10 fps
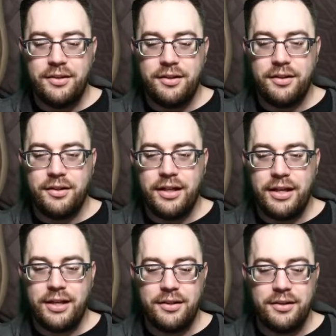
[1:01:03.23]
and a
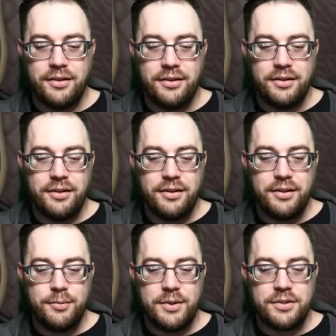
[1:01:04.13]
land.
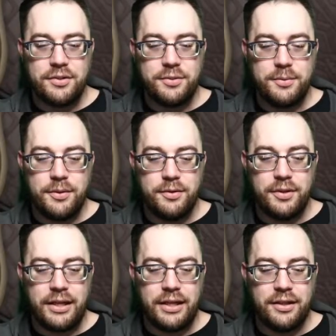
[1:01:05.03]
Mystical Dispute,
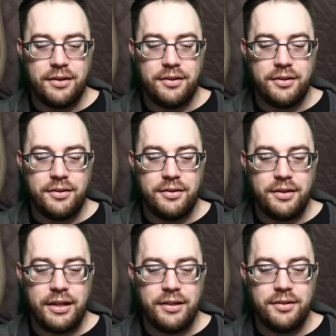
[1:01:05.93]
land,
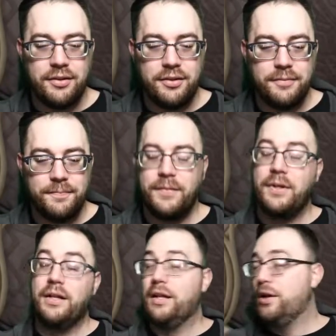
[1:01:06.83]
land.
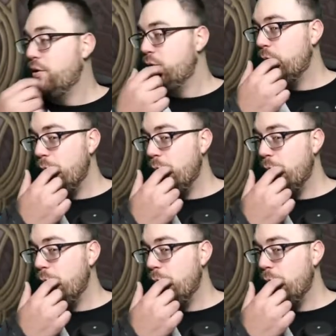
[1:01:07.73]
Whew,